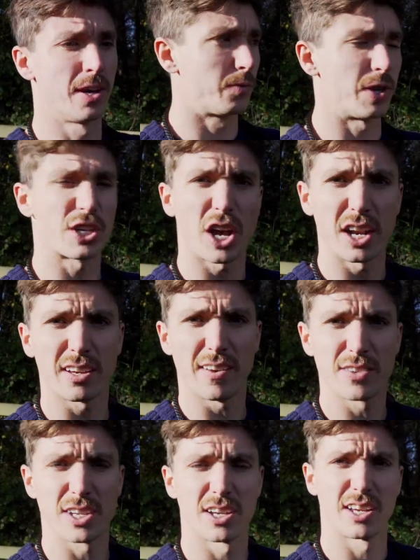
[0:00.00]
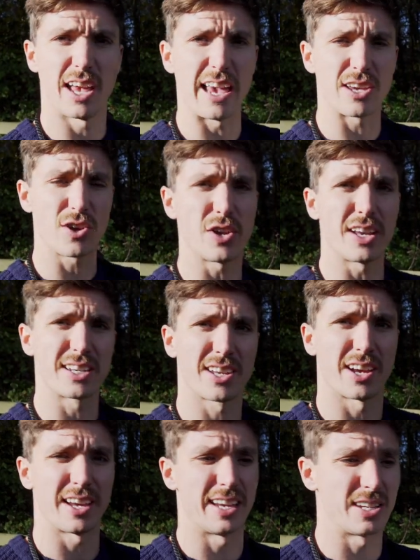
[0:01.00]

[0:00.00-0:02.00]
which kind of gives a good insight